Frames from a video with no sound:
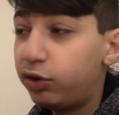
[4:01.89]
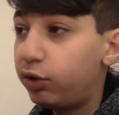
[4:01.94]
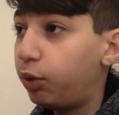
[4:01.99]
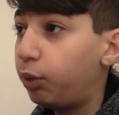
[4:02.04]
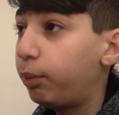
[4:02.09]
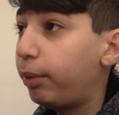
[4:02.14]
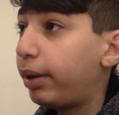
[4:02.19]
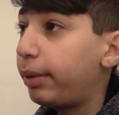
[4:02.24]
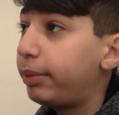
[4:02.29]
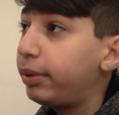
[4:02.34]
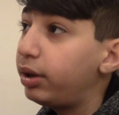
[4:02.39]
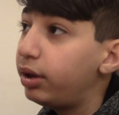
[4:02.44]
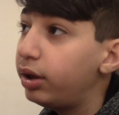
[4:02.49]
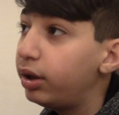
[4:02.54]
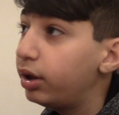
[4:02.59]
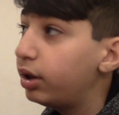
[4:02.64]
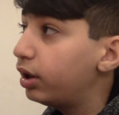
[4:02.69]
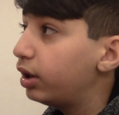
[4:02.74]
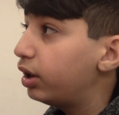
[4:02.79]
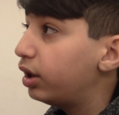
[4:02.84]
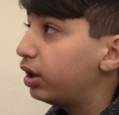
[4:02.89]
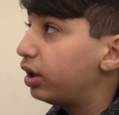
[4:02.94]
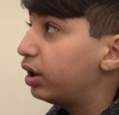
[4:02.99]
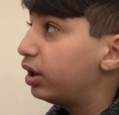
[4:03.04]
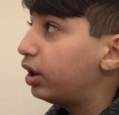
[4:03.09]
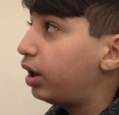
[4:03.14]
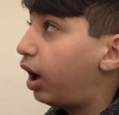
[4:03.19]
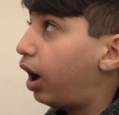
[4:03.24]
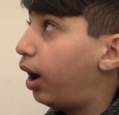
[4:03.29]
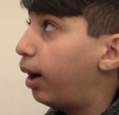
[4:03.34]
So maybe,
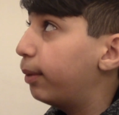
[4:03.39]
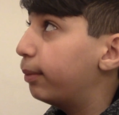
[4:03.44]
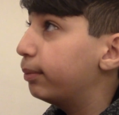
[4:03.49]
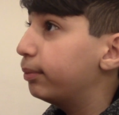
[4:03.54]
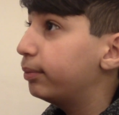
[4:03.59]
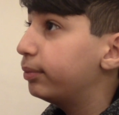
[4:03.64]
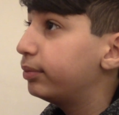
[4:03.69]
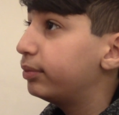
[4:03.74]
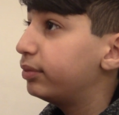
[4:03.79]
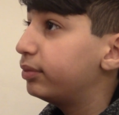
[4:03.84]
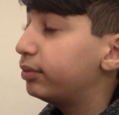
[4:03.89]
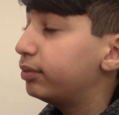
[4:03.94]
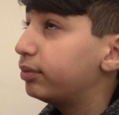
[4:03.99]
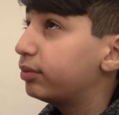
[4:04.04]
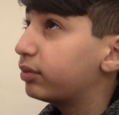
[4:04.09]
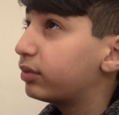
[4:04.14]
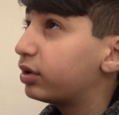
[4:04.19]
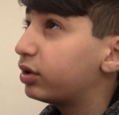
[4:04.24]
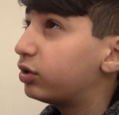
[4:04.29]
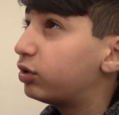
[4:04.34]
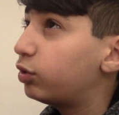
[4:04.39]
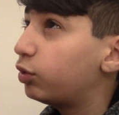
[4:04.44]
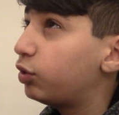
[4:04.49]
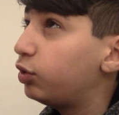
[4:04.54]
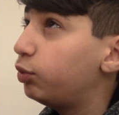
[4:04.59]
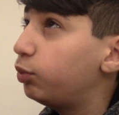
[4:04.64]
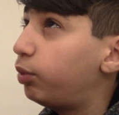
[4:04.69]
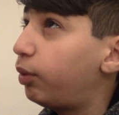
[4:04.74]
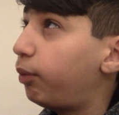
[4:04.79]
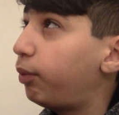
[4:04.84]
um, so
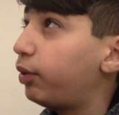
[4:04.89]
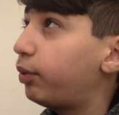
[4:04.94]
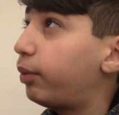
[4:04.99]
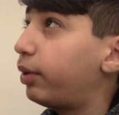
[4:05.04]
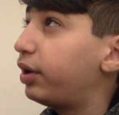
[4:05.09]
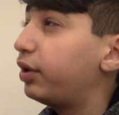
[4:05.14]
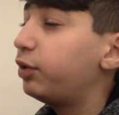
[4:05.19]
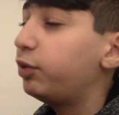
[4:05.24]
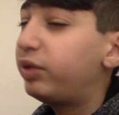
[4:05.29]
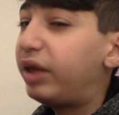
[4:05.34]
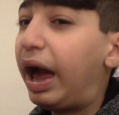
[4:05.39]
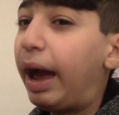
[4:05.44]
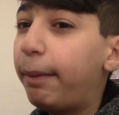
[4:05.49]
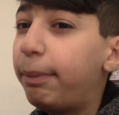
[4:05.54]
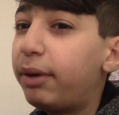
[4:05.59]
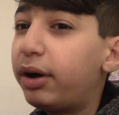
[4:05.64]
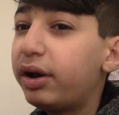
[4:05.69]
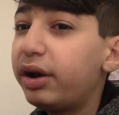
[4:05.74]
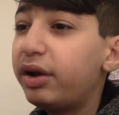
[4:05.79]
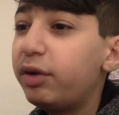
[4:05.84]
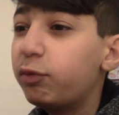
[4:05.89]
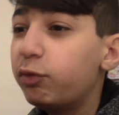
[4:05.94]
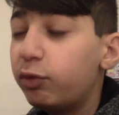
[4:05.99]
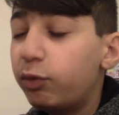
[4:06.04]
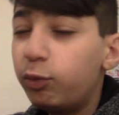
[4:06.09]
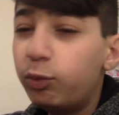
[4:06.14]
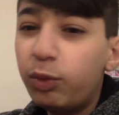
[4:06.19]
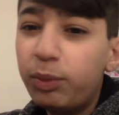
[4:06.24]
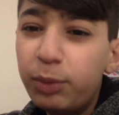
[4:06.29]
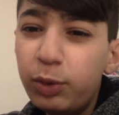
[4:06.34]
you what we want to do? Tap on it,
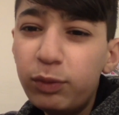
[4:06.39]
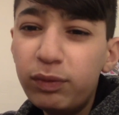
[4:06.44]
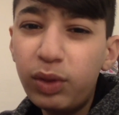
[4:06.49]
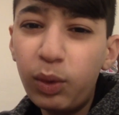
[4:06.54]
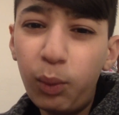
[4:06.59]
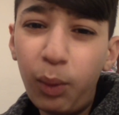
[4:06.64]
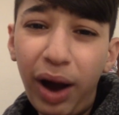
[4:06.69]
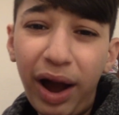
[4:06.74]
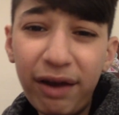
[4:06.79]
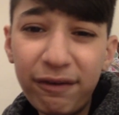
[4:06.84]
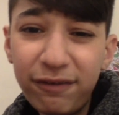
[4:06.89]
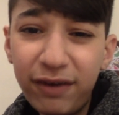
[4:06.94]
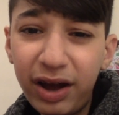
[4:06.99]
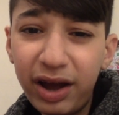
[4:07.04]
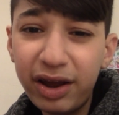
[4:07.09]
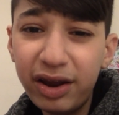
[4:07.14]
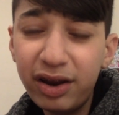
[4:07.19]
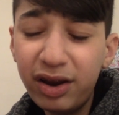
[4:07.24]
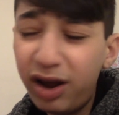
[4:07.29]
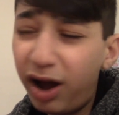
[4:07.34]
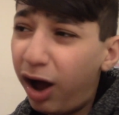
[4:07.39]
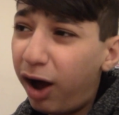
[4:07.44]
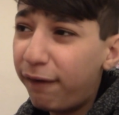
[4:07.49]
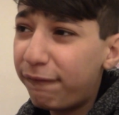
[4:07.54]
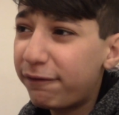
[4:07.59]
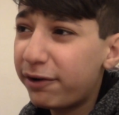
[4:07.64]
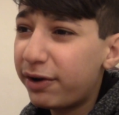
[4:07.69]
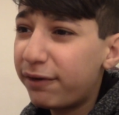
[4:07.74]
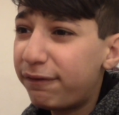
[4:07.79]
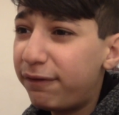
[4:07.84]
remove the Wi-Fi
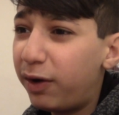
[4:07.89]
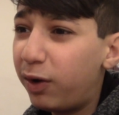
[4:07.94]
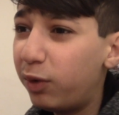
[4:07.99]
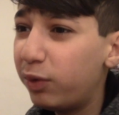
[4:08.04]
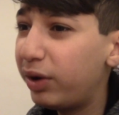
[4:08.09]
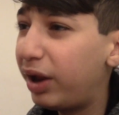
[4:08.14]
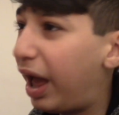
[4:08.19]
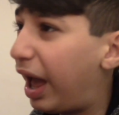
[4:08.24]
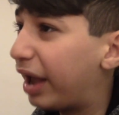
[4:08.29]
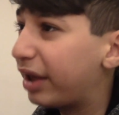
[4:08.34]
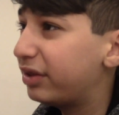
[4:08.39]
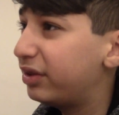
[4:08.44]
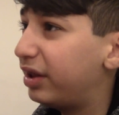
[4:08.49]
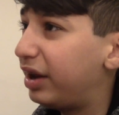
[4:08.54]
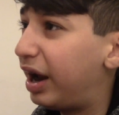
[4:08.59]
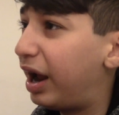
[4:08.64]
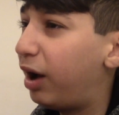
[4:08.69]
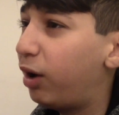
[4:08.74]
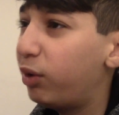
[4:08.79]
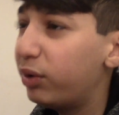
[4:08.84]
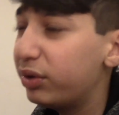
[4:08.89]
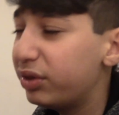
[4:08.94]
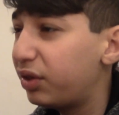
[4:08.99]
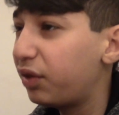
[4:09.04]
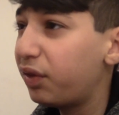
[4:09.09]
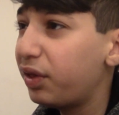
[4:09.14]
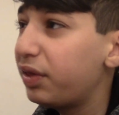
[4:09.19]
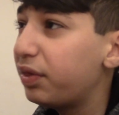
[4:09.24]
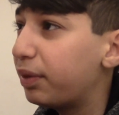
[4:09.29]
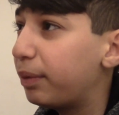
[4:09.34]
off of your phone, exit out,
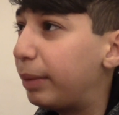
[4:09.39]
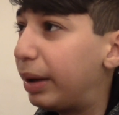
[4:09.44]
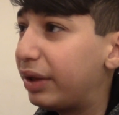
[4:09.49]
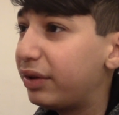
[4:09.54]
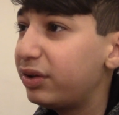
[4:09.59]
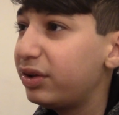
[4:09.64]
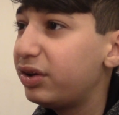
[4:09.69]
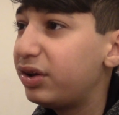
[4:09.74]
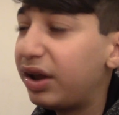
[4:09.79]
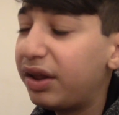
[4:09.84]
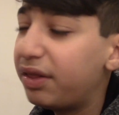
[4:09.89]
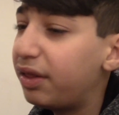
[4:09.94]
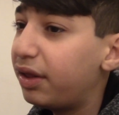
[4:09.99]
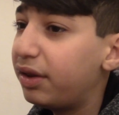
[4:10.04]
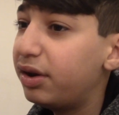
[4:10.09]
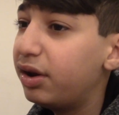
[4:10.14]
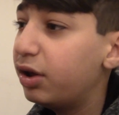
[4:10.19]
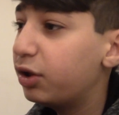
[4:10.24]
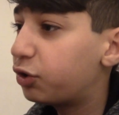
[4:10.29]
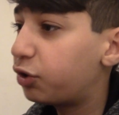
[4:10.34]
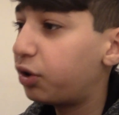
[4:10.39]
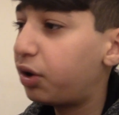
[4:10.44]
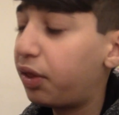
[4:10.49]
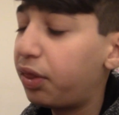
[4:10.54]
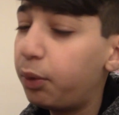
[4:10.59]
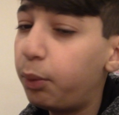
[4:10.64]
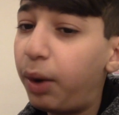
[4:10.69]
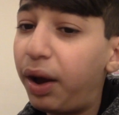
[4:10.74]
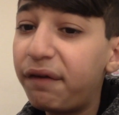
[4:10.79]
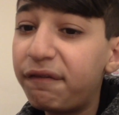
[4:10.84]
delete the message, and then turn on
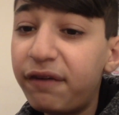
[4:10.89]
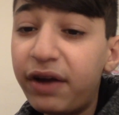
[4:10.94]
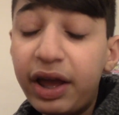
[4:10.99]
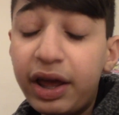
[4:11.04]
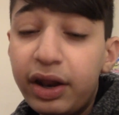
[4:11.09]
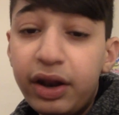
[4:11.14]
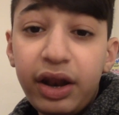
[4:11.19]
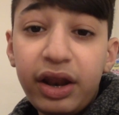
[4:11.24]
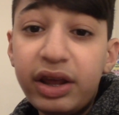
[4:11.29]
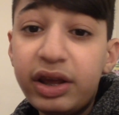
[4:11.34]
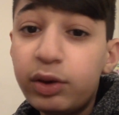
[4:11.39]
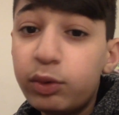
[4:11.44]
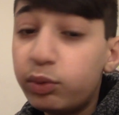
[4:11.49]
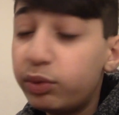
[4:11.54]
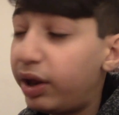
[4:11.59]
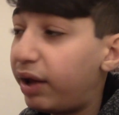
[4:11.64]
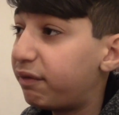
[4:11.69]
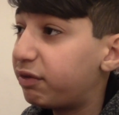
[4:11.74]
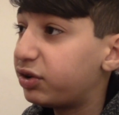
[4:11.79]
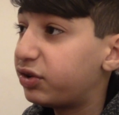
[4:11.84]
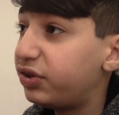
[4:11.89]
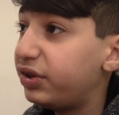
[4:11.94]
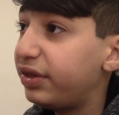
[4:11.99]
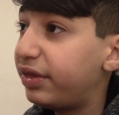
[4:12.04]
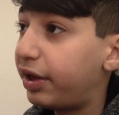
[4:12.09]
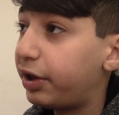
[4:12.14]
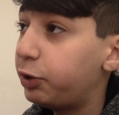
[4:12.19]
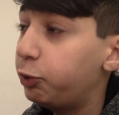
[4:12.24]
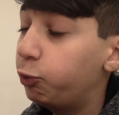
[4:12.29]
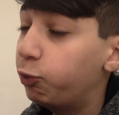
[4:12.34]
the Wi-Fi, and he will never see
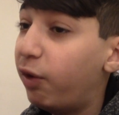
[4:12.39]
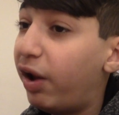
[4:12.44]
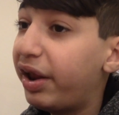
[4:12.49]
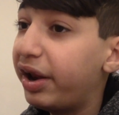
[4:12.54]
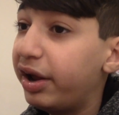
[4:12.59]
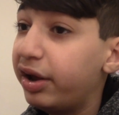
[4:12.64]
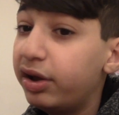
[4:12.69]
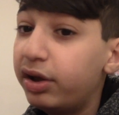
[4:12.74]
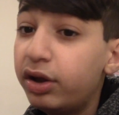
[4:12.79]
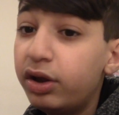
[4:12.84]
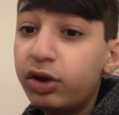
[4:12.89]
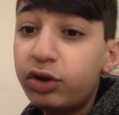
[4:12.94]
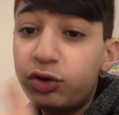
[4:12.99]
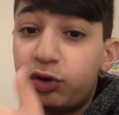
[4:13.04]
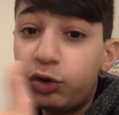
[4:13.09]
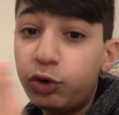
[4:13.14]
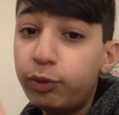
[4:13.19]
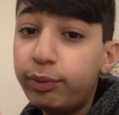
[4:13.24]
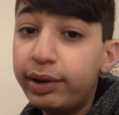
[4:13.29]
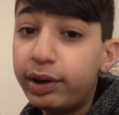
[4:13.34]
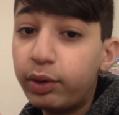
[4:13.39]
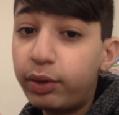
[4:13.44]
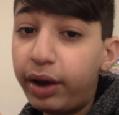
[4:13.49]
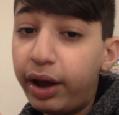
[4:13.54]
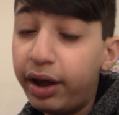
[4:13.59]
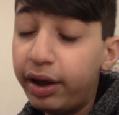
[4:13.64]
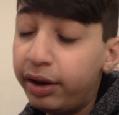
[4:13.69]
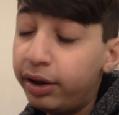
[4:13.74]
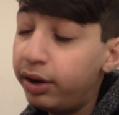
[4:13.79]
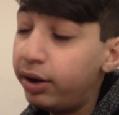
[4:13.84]
that you read it. So you'll be okay.